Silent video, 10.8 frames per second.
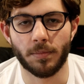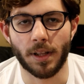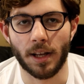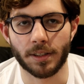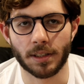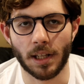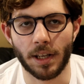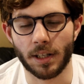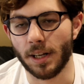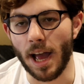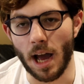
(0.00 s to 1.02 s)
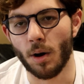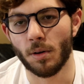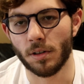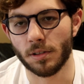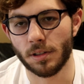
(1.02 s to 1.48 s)
that's like an
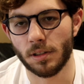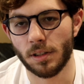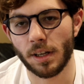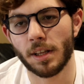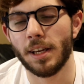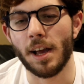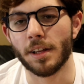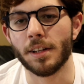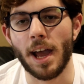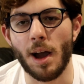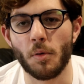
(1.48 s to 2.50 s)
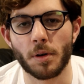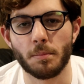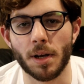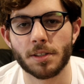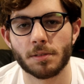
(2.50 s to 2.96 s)
hour
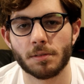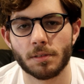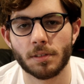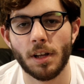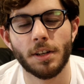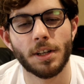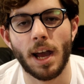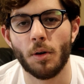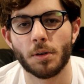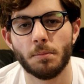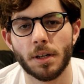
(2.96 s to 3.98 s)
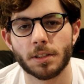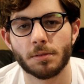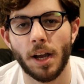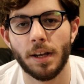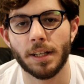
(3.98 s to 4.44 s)
bus, not an hour
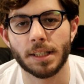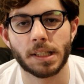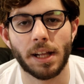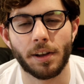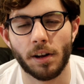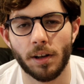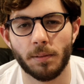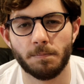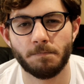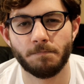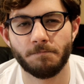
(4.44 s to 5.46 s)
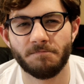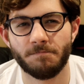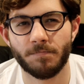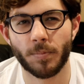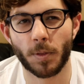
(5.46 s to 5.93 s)
bus ride, it's like a
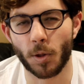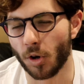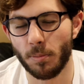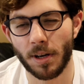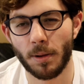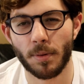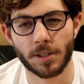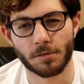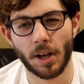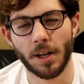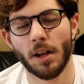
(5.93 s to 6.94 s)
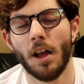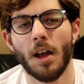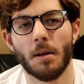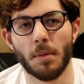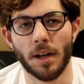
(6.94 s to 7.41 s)
30-minute bus ride,
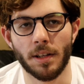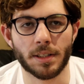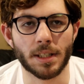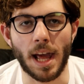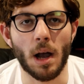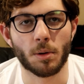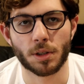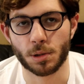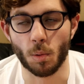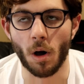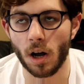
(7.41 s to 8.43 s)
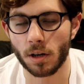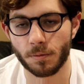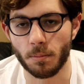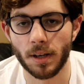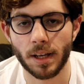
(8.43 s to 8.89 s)
but it's an hour to
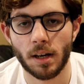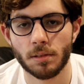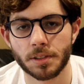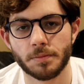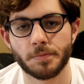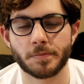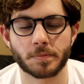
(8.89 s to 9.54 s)
walk from my house.